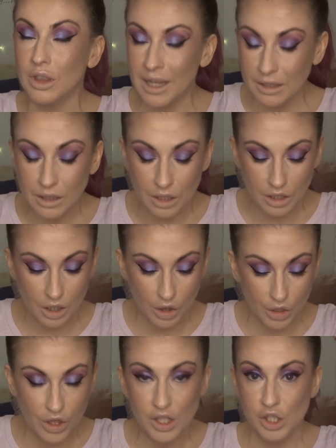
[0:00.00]
thank
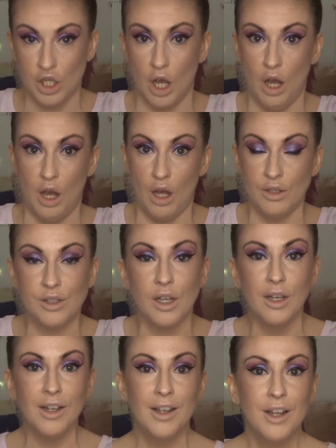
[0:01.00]
the stars
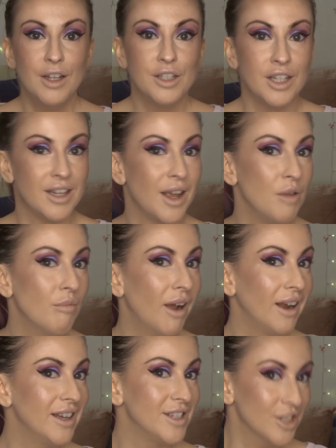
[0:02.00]
today.
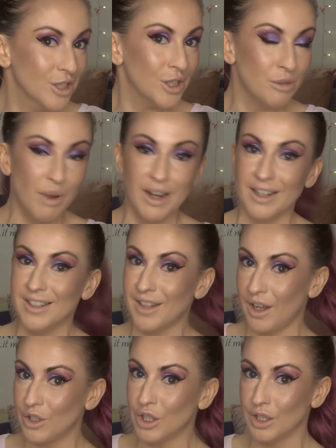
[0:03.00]
Mine isn't too bad and it's
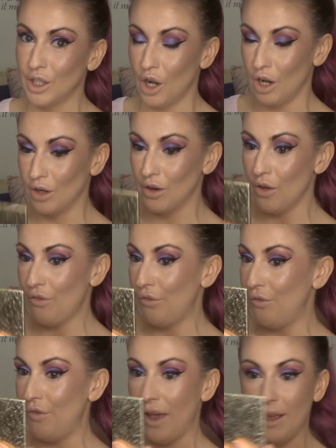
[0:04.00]
actually gone
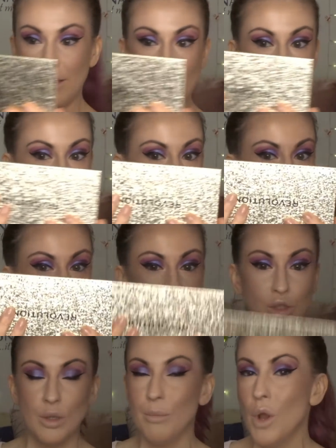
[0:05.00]
fairly well. So
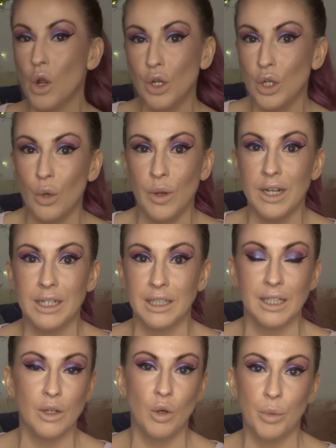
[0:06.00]
I'm not going to go in and
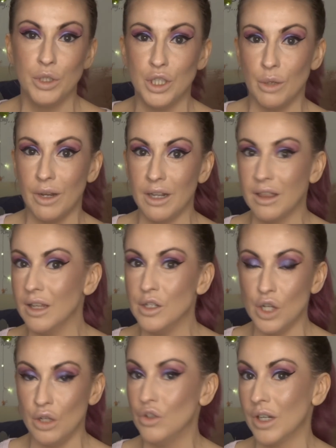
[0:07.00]
clean it up and do anything
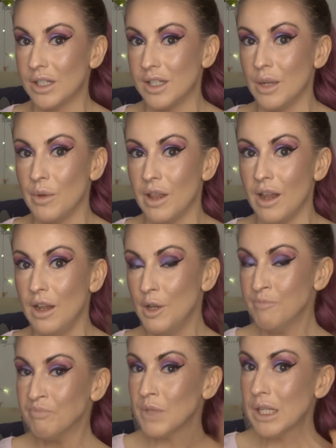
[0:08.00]
too drastic with it.
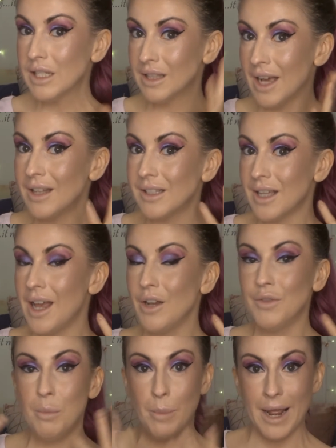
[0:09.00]
So that's kind
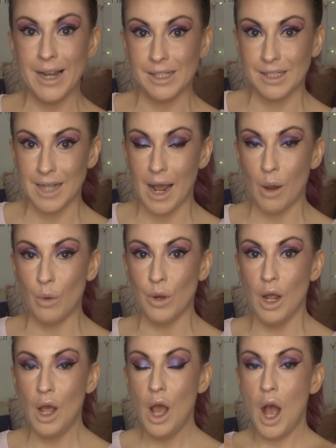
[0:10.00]
of the base down.
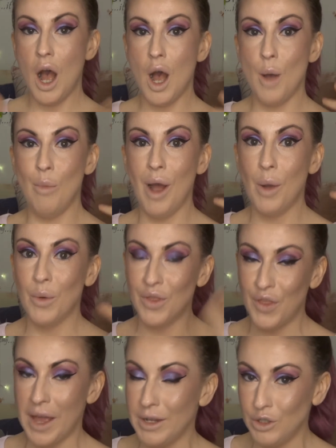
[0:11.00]
Um, I
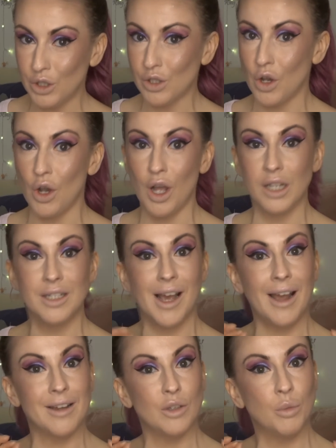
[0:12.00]
will then just go and
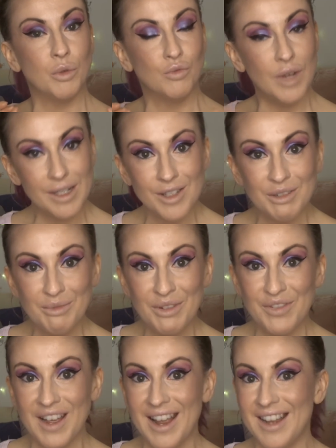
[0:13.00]
tidy up the rest of my
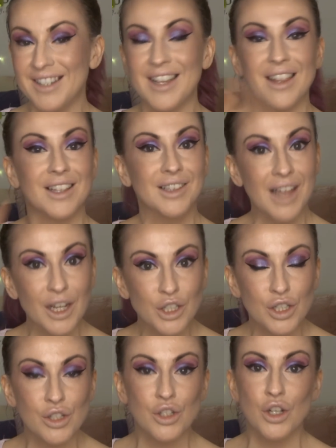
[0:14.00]
face, get the
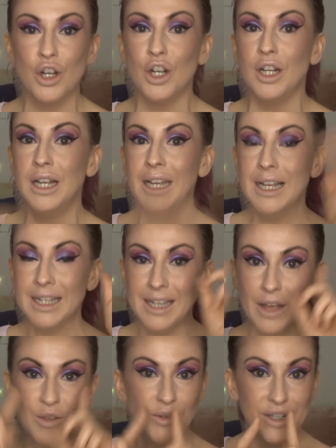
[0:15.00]
lashes done,
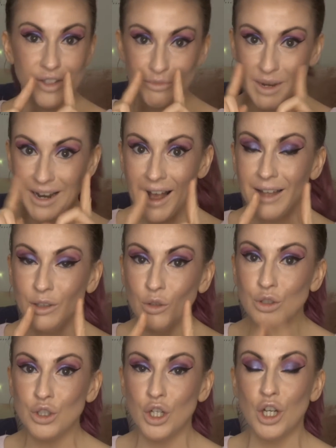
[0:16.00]
get the rest of my eye
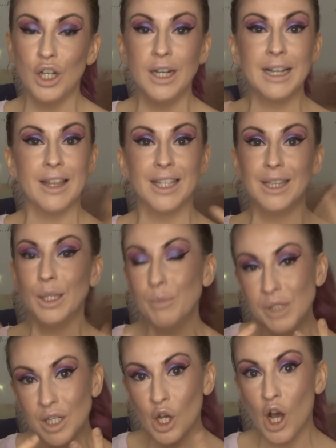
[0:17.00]
look done, get the
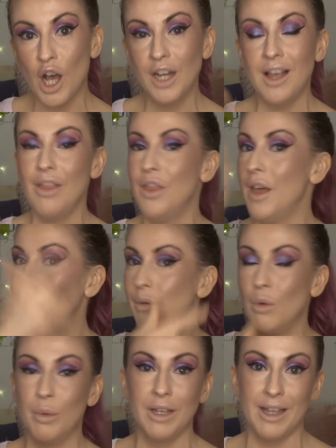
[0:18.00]
lipstick on, and then
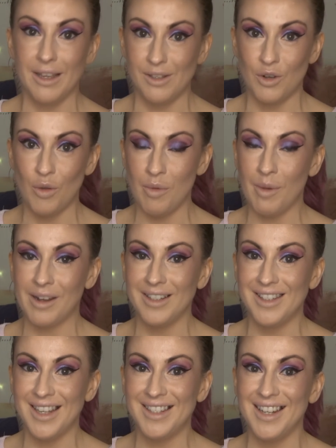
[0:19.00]
it will be a case of coming back
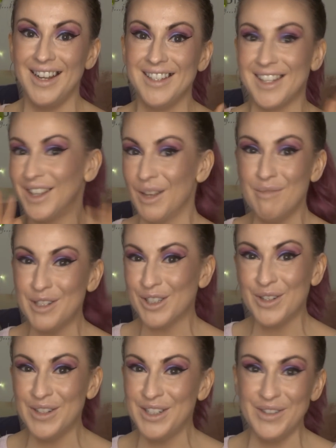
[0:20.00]
and setting it. So let me
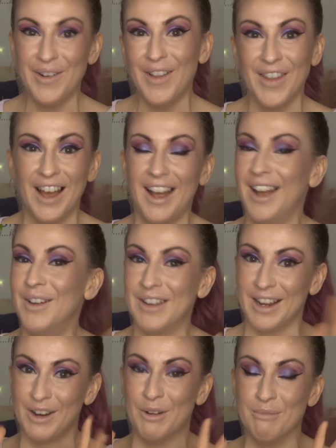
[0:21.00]
just go and do all that and
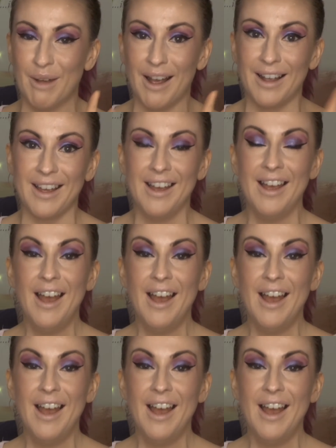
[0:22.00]
we can come back